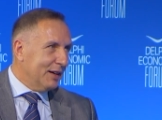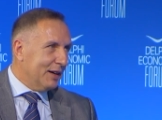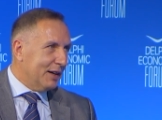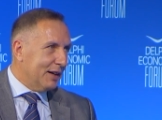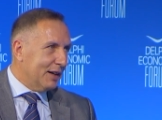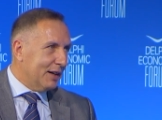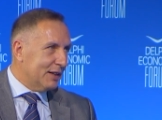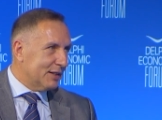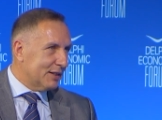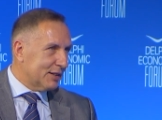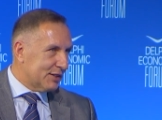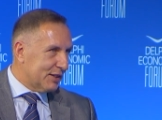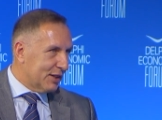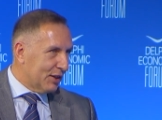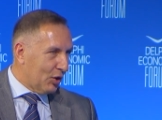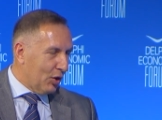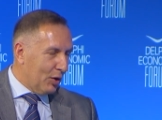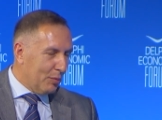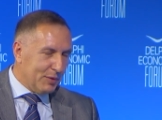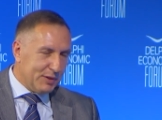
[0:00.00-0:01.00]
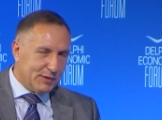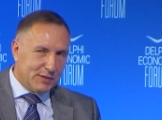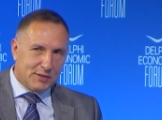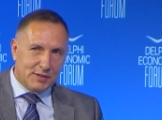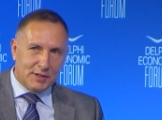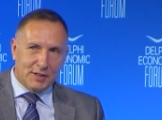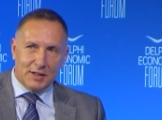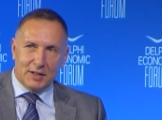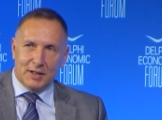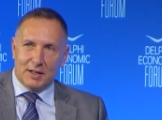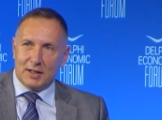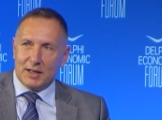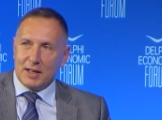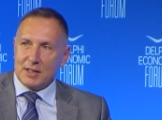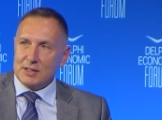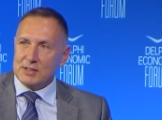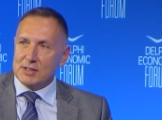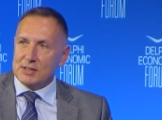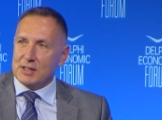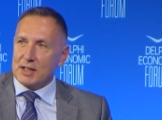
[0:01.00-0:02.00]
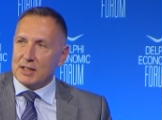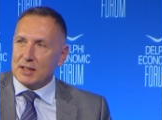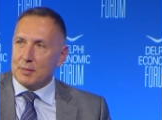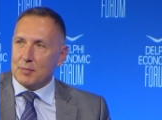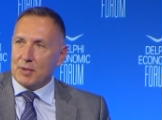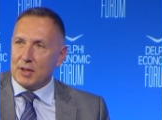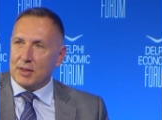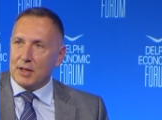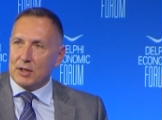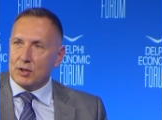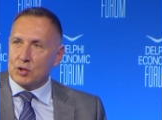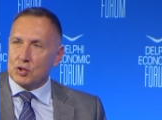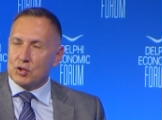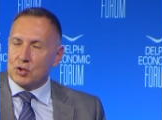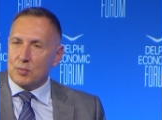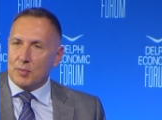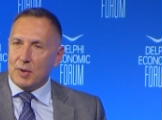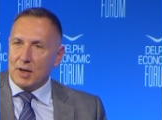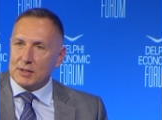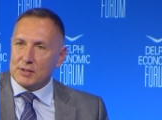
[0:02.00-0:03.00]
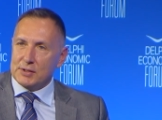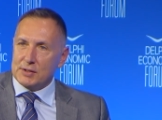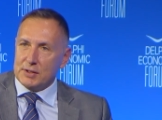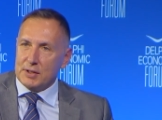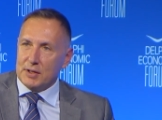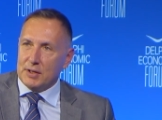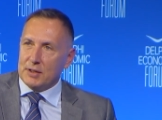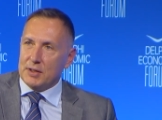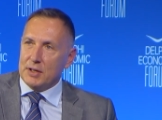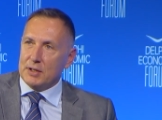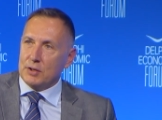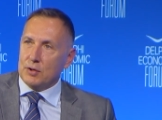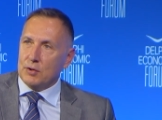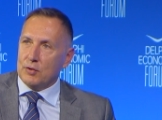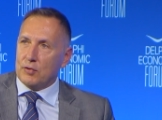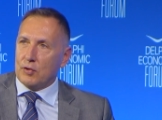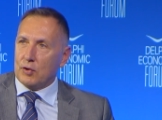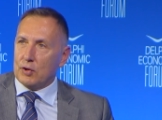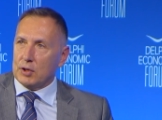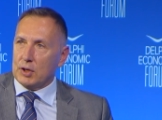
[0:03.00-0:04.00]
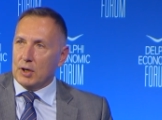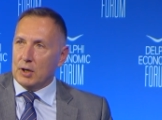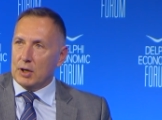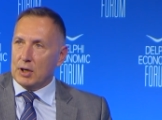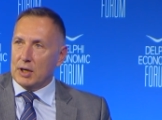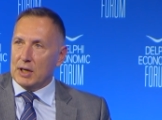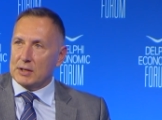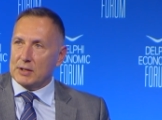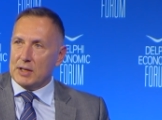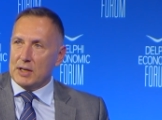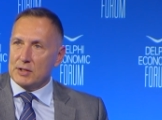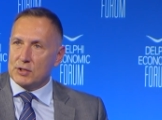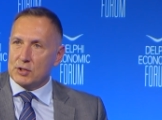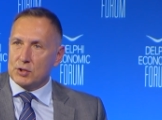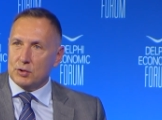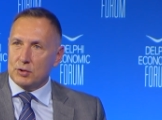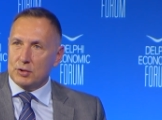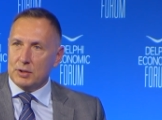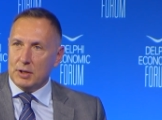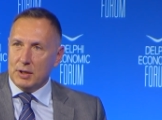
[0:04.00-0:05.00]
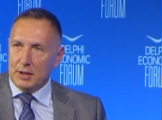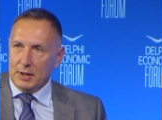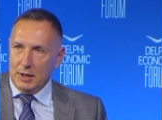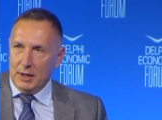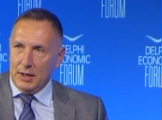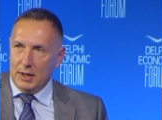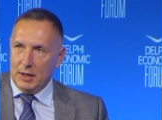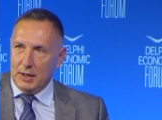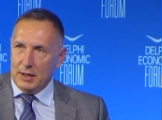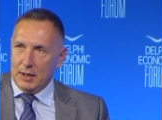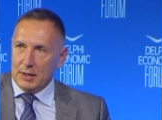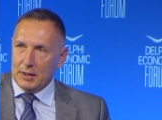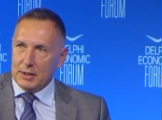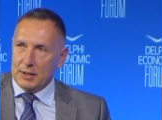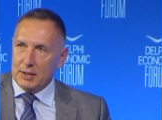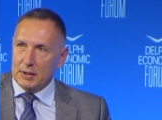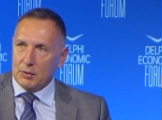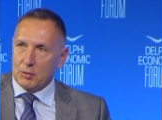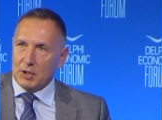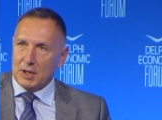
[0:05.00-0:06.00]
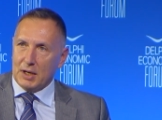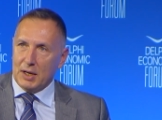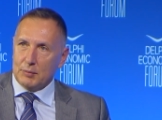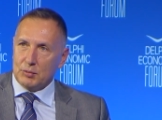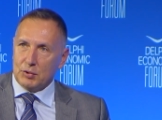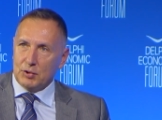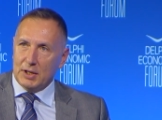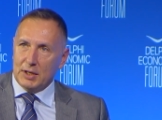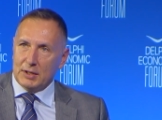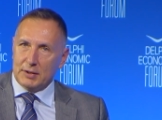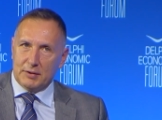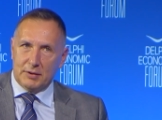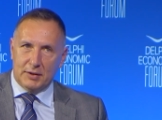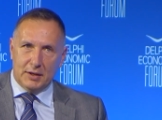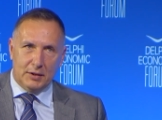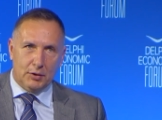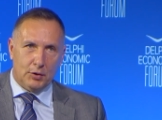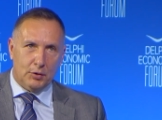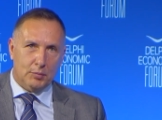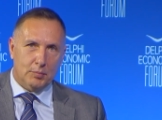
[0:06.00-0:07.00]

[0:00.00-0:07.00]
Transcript: Uh, interesting comments. Uh, ladies and gentlemen, thank you so much. Uh, thank you for your attention. Uh, here we come to an end. Thank you.